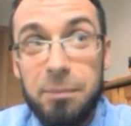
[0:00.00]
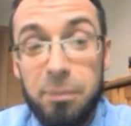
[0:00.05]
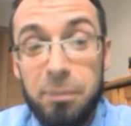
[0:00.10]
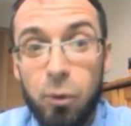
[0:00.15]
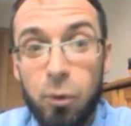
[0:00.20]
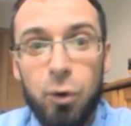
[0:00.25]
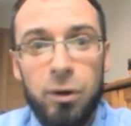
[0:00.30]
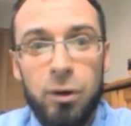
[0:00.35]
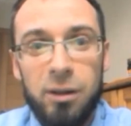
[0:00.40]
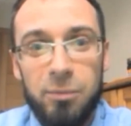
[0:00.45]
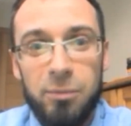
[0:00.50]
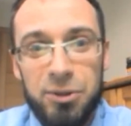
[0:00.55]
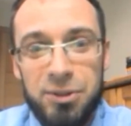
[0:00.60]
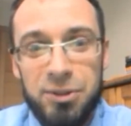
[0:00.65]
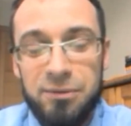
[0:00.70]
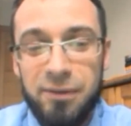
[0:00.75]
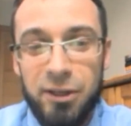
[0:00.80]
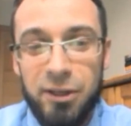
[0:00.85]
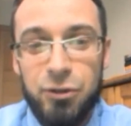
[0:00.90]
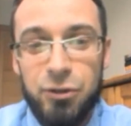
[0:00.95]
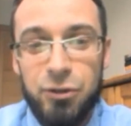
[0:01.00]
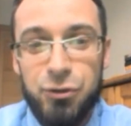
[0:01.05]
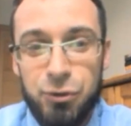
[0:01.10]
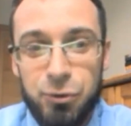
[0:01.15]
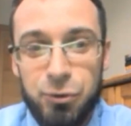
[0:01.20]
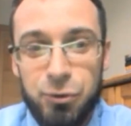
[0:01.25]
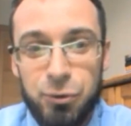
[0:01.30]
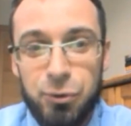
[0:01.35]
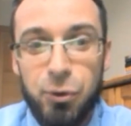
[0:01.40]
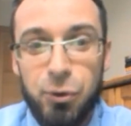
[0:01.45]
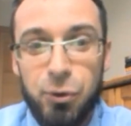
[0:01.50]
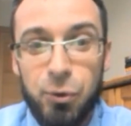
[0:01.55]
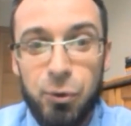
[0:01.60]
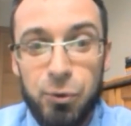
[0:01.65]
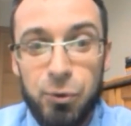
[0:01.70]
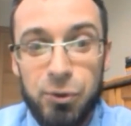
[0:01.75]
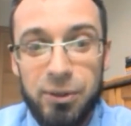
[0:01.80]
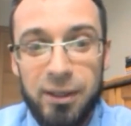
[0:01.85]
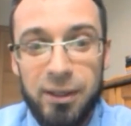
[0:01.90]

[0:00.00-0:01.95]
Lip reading: moral motivation to do good,